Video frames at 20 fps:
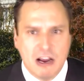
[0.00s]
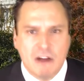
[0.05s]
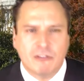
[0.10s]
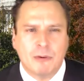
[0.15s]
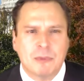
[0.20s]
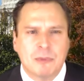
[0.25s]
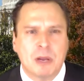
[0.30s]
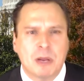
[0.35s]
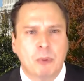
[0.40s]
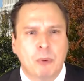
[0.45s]
from
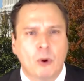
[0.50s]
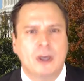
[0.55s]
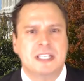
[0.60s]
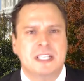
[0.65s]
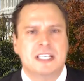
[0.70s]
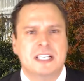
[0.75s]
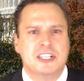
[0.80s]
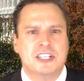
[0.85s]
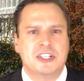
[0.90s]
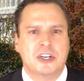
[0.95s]
the
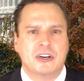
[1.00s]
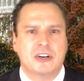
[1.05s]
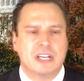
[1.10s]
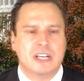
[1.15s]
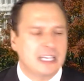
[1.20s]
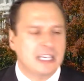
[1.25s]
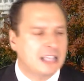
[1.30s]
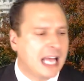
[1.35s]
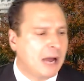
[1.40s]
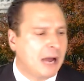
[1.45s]
appointed attorney,
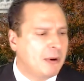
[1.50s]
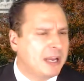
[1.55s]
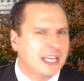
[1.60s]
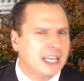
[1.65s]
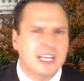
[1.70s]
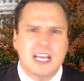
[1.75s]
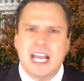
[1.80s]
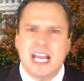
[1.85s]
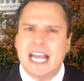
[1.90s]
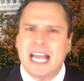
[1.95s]
allowing
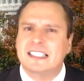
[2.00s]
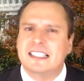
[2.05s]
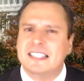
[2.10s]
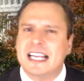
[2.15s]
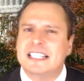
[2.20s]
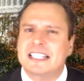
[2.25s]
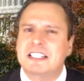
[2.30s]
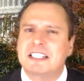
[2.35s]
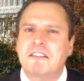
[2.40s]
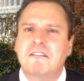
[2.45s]

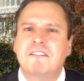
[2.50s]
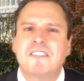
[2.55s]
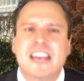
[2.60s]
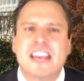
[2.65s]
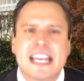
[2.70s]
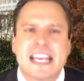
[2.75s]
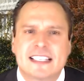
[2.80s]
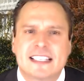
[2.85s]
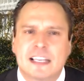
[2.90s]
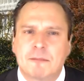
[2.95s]
excessive
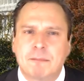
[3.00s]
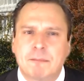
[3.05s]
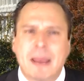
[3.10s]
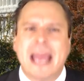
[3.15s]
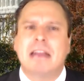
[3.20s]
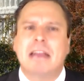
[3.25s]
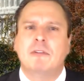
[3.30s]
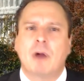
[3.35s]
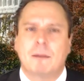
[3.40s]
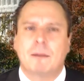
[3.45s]
fees in
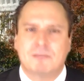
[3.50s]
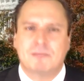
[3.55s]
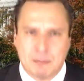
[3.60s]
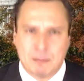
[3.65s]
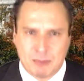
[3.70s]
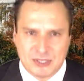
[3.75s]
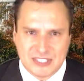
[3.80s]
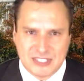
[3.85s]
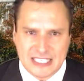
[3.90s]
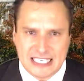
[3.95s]
bankruptcy
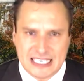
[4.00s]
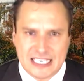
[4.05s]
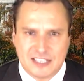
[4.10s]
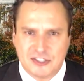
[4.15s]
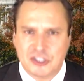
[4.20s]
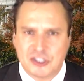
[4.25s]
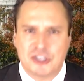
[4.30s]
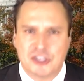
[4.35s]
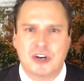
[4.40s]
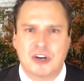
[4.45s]
proceedings
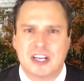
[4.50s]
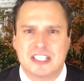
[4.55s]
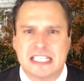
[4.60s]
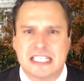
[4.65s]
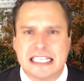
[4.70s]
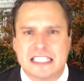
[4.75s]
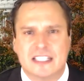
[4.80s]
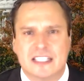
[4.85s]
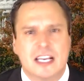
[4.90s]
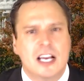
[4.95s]
to
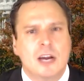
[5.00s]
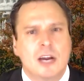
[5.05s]
trustees,